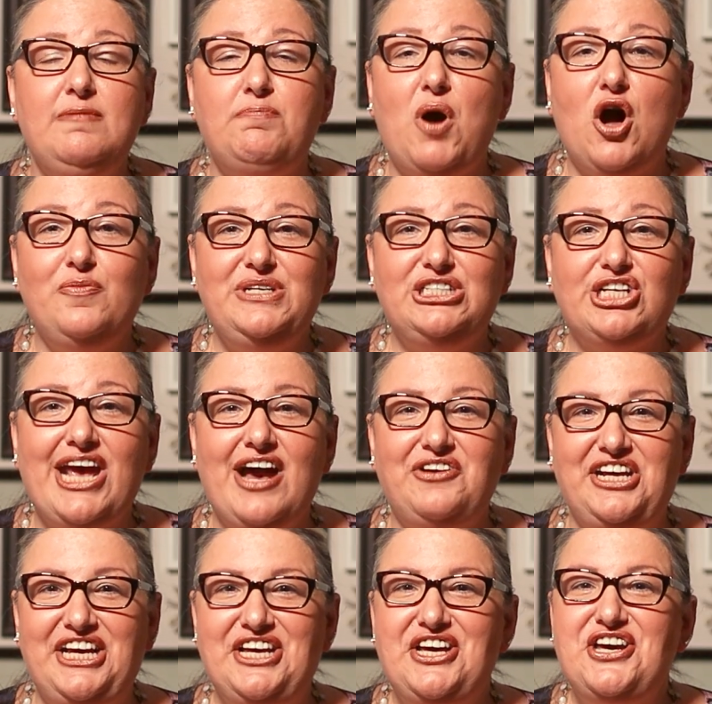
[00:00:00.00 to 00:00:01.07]
in Palm Beach
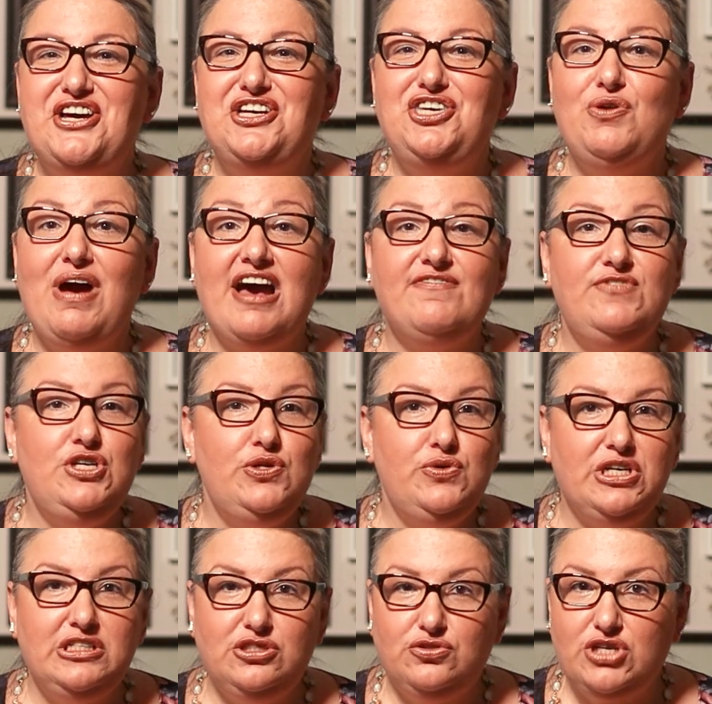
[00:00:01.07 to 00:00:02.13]
County, you have new
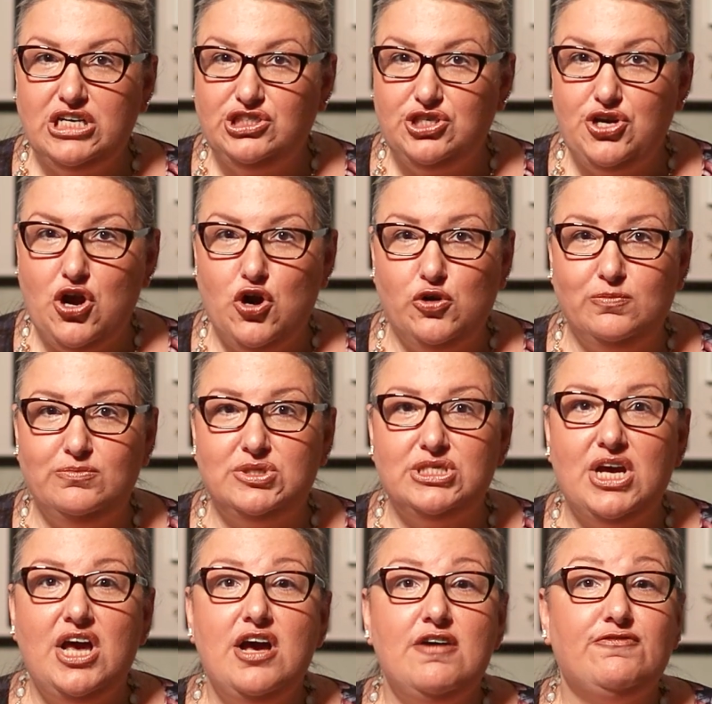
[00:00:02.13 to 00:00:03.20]
construction homes
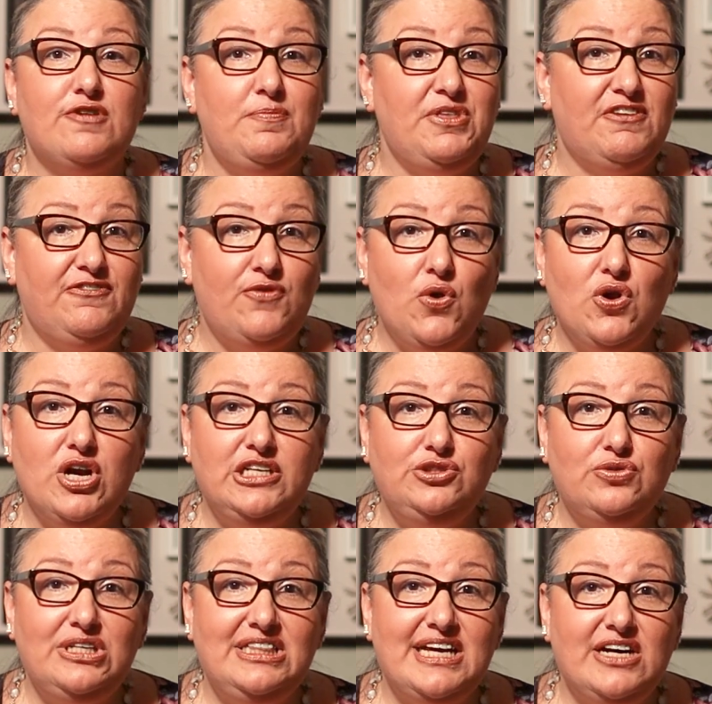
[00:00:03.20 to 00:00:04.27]
from the
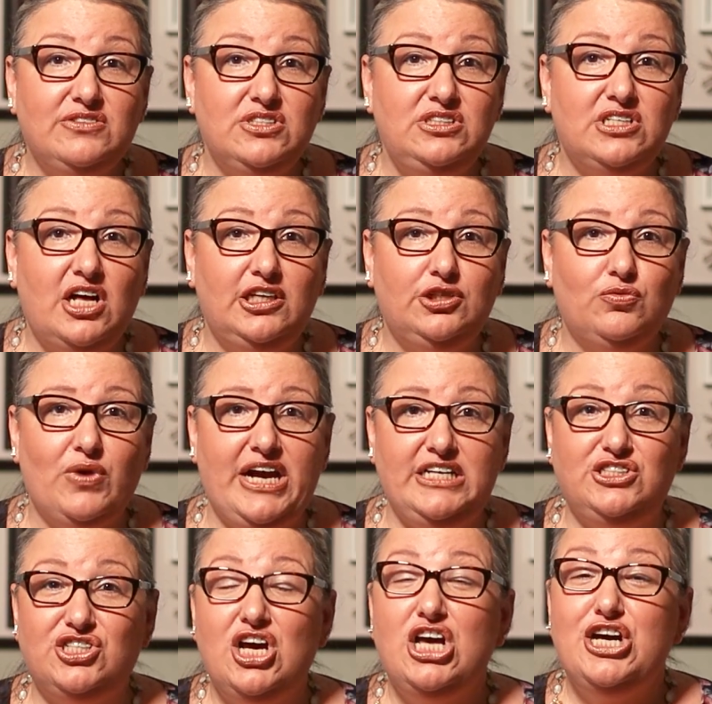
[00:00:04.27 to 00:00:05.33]
$400,000
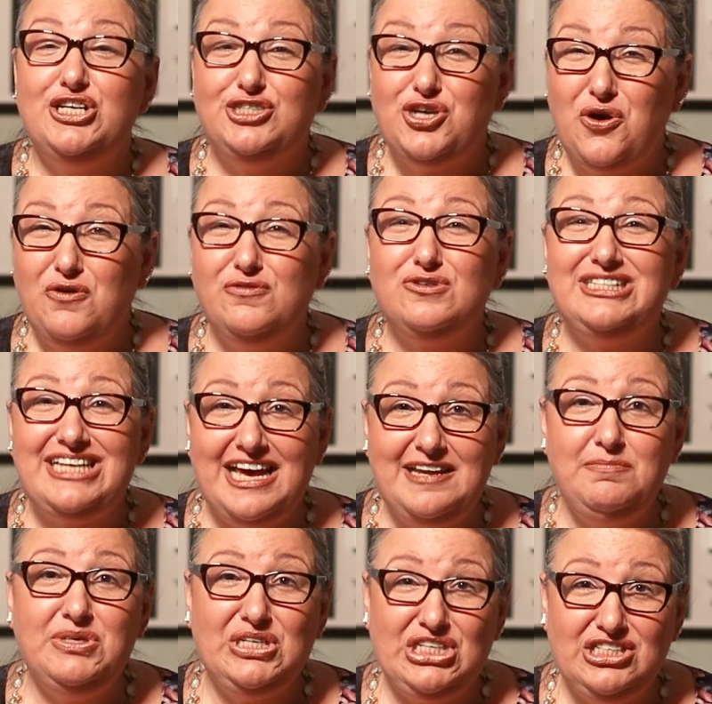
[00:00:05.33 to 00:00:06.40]
range to over
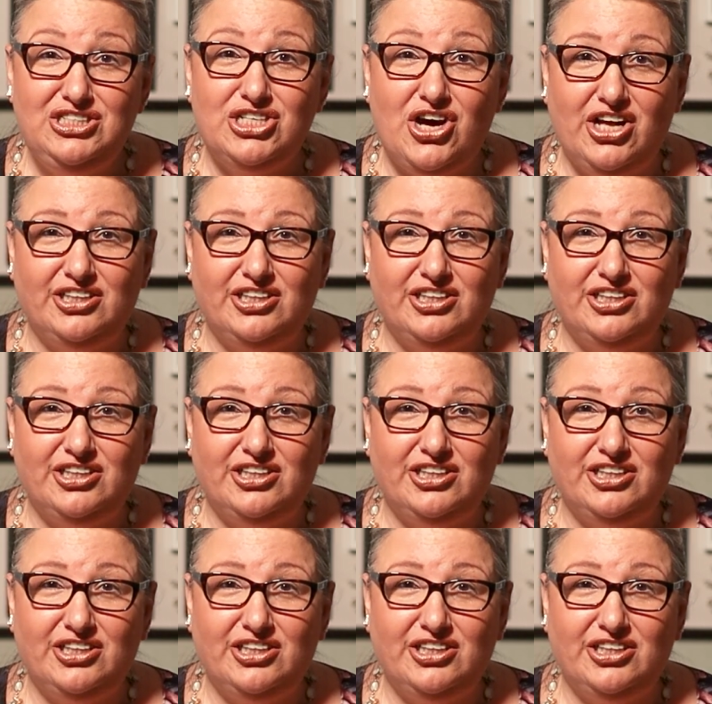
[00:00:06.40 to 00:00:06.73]
$10 million.